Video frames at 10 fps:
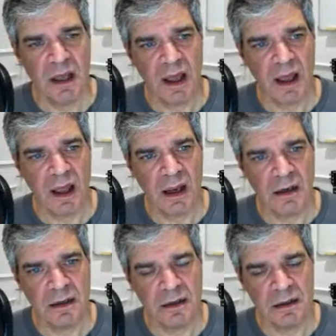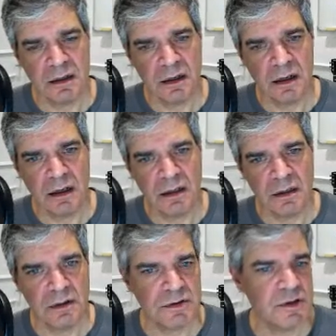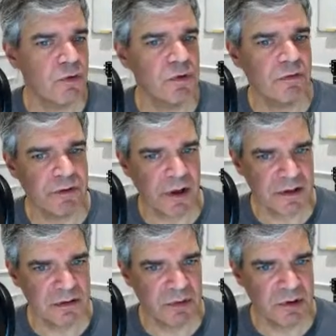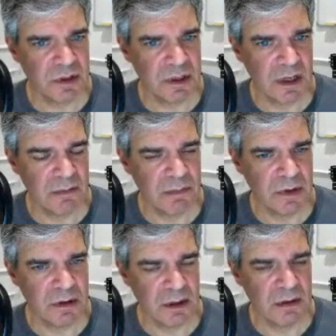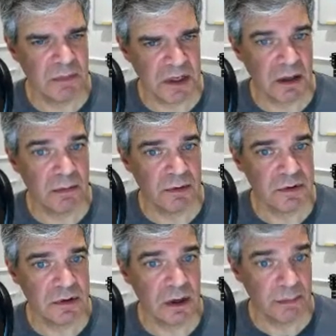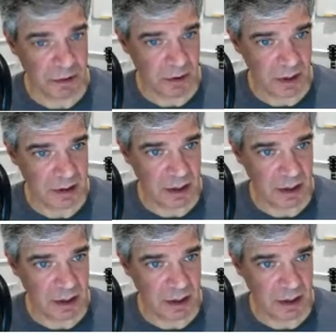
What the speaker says: And there's no real flexibility in being able to upgrade